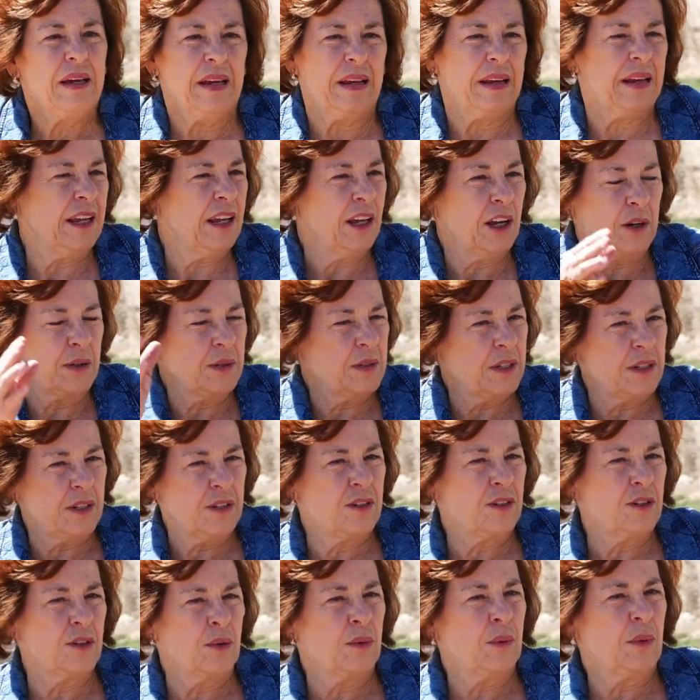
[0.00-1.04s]
and he goes
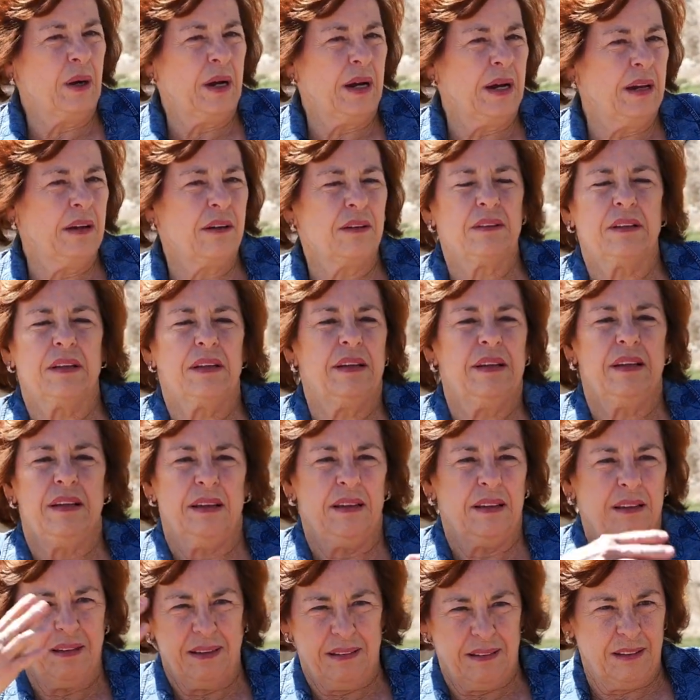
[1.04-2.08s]
into the wild and
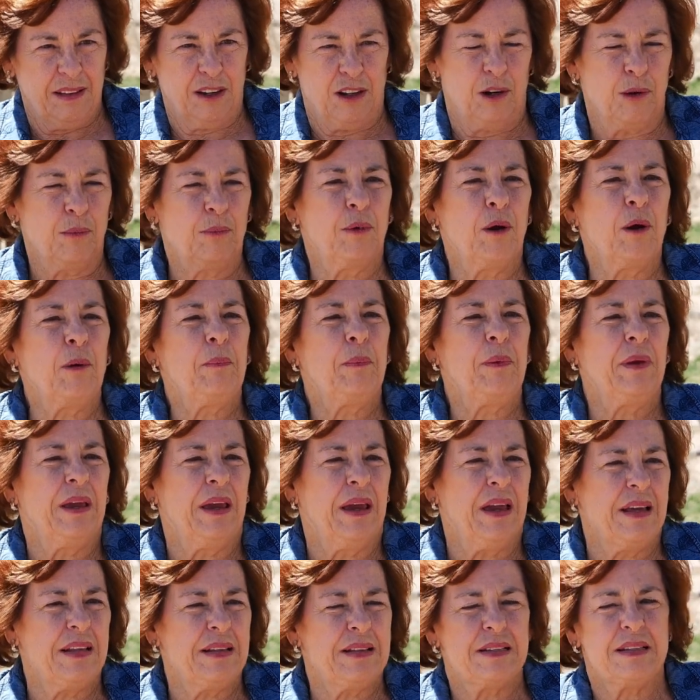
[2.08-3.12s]
he, you know,
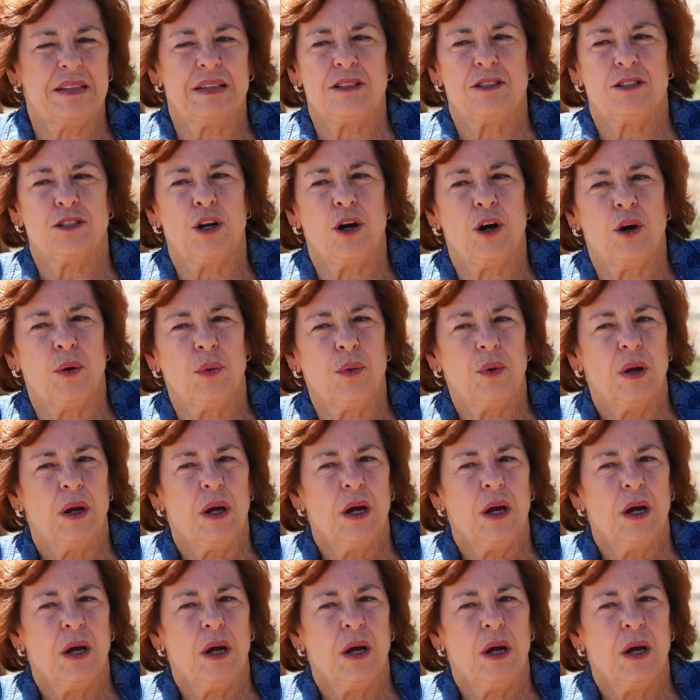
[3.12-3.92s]
propagates. And so,